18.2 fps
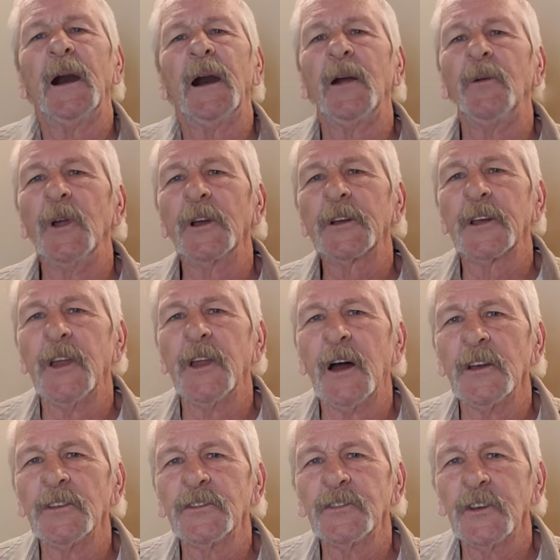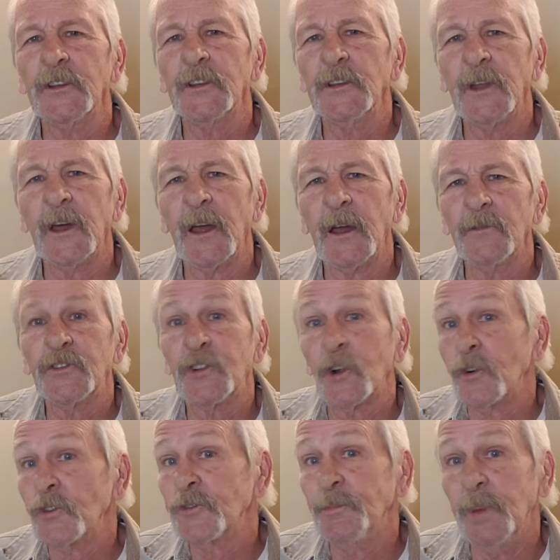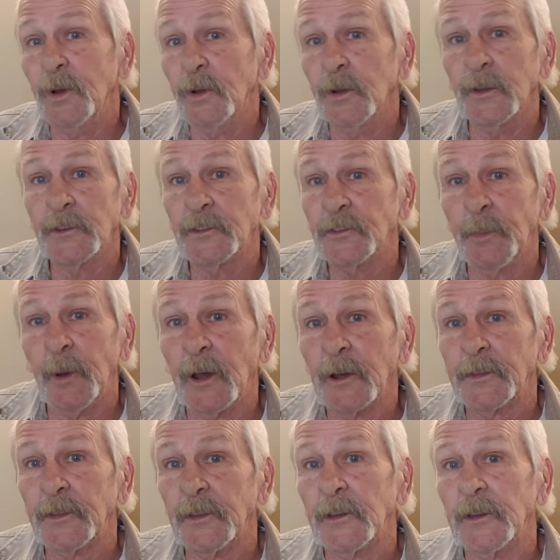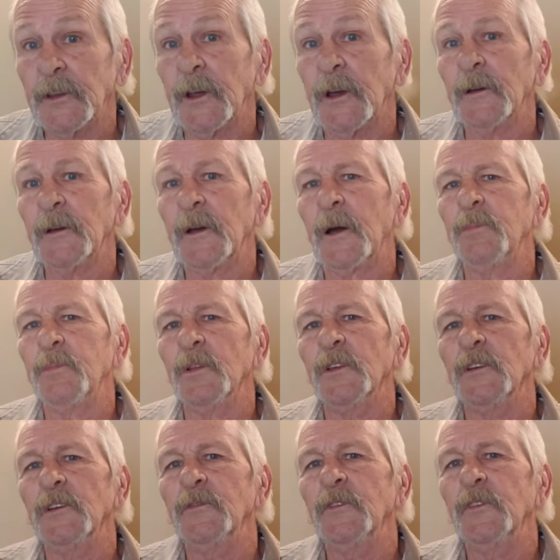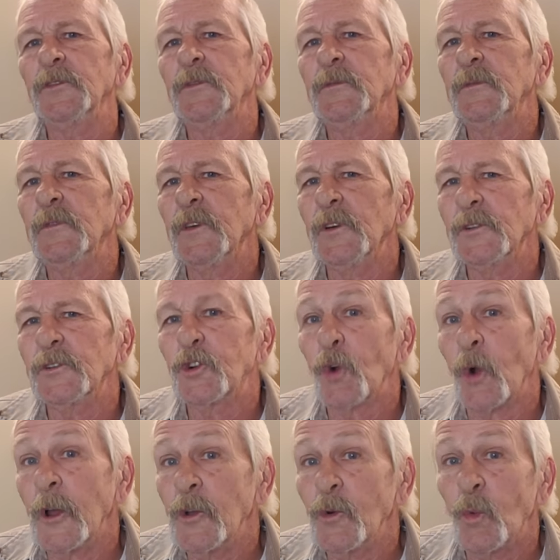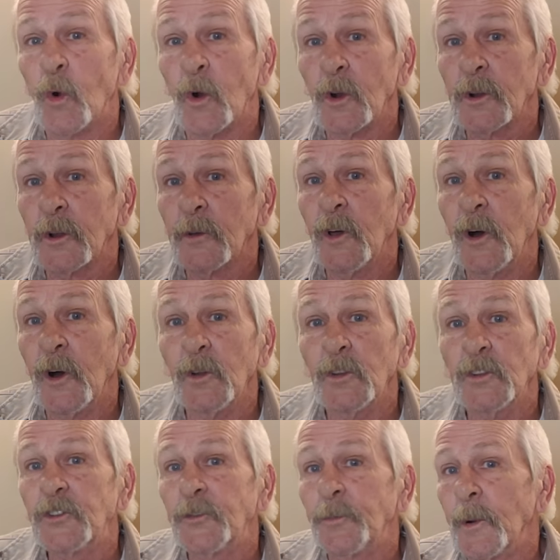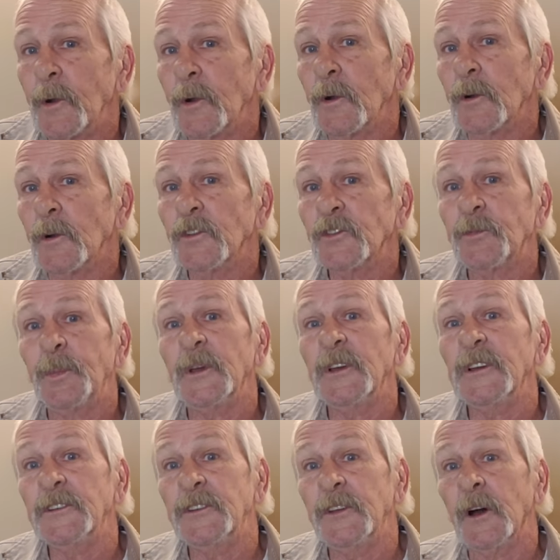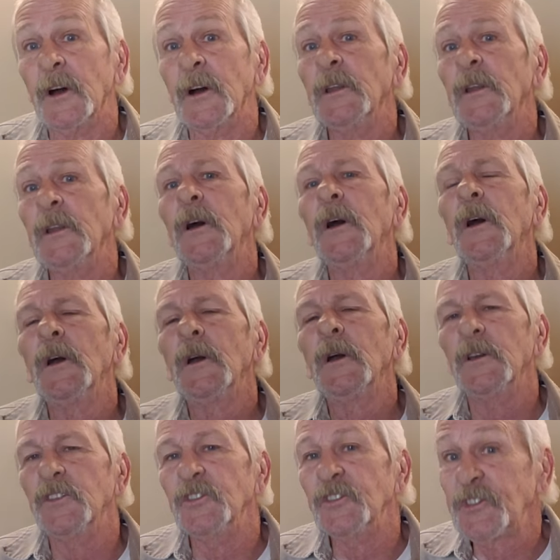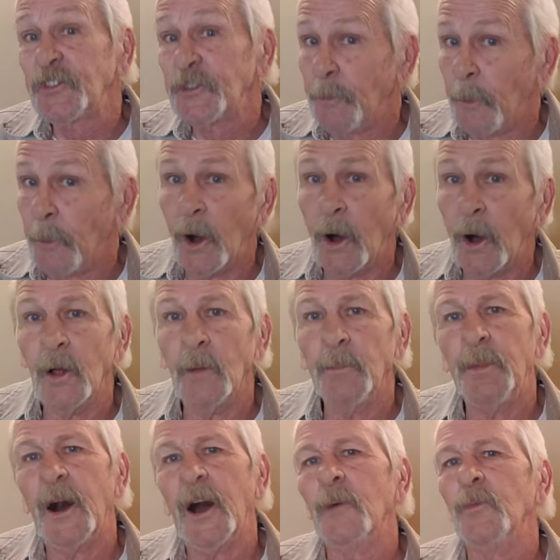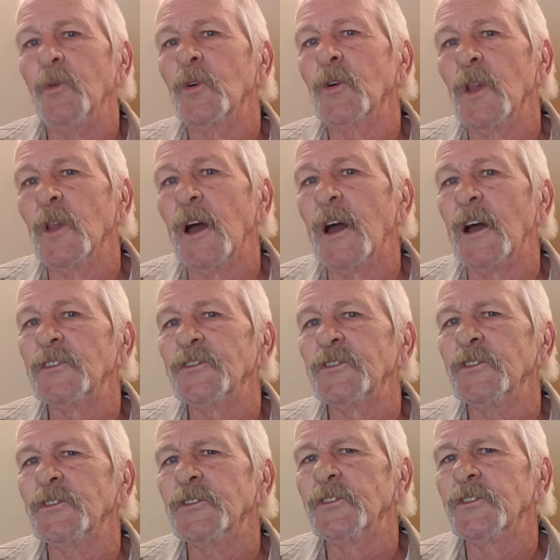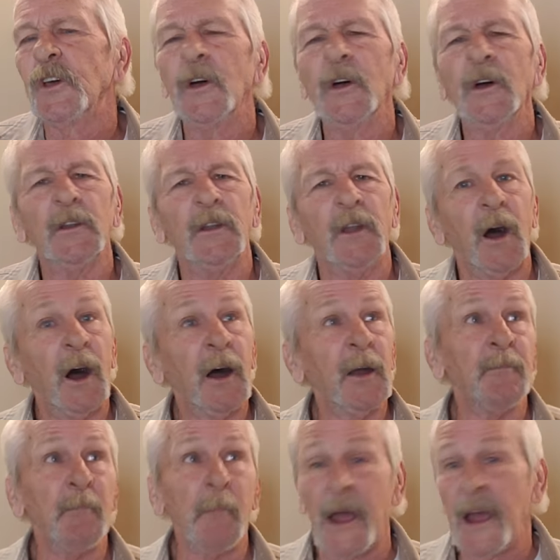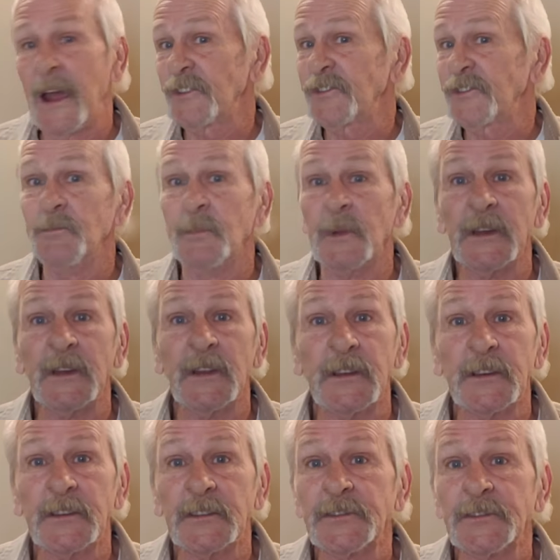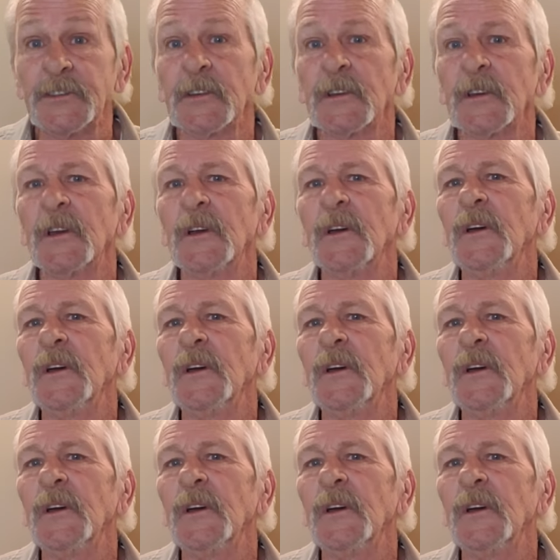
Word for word: I recognize they didn't have church buildings back then. I, I, believe that the great work of the Holy Spirit is being done in small Bible classes, not mass meetings.